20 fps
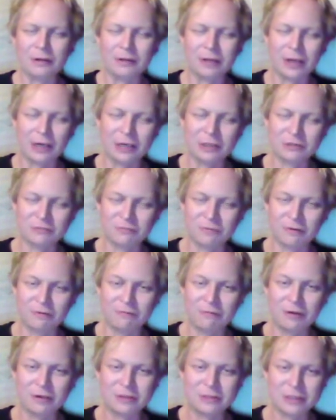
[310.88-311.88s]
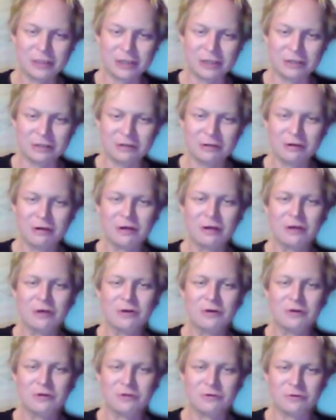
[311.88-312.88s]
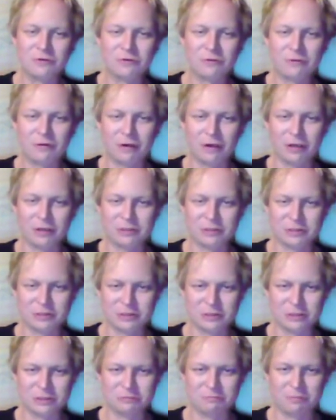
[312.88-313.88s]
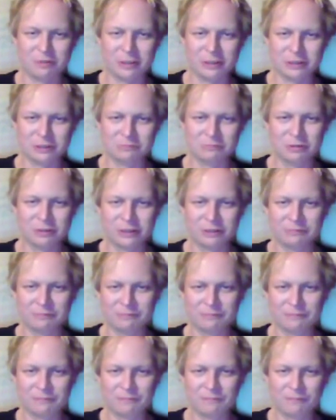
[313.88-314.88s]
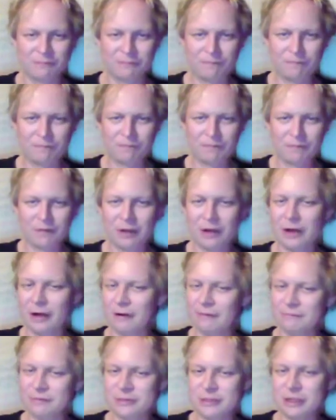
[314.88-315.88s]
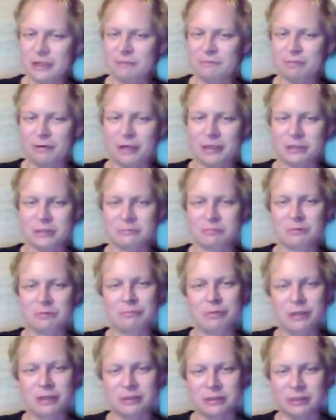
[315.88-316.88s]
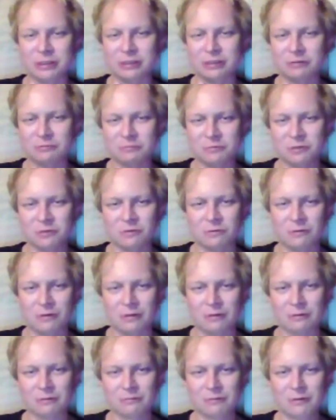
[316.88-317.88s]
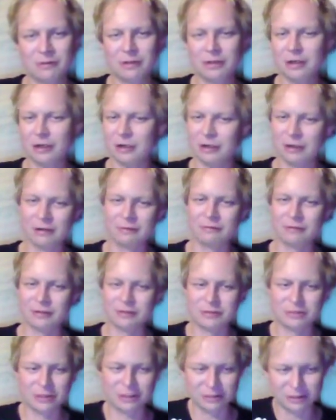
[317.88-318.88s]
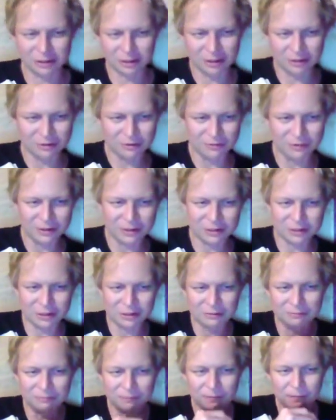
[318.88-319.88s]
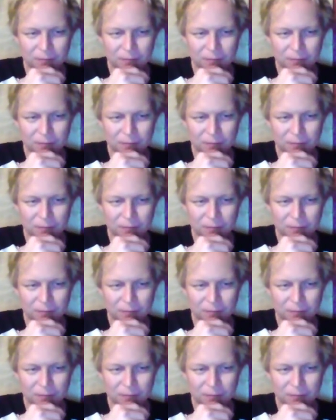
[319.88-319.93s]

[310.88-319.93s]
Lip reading: that is when we attain true consciousness, possibly. I'm saying possibly because I don't know all. And I'm not saying that I know anything.